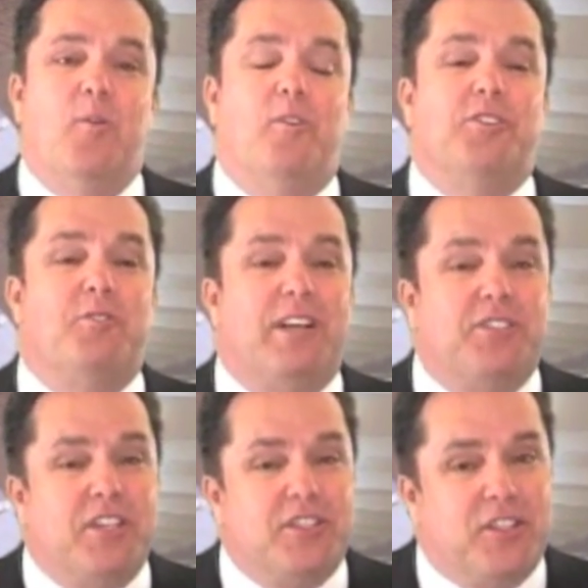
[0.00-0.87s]
where
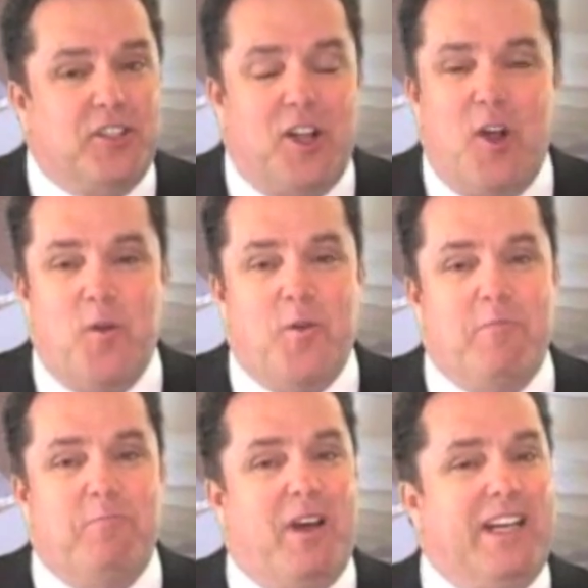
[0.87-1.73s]
stress is low
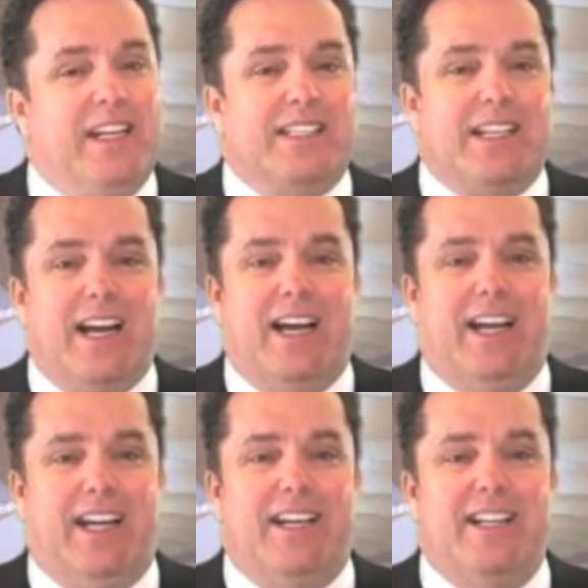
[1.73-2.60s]
and money is
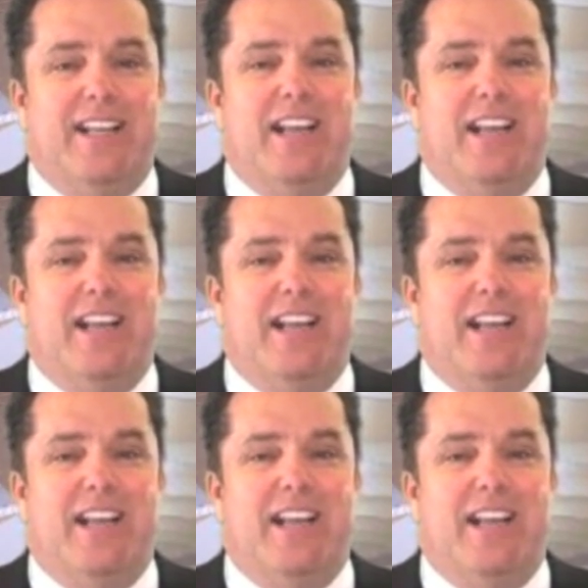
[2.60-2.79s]
high,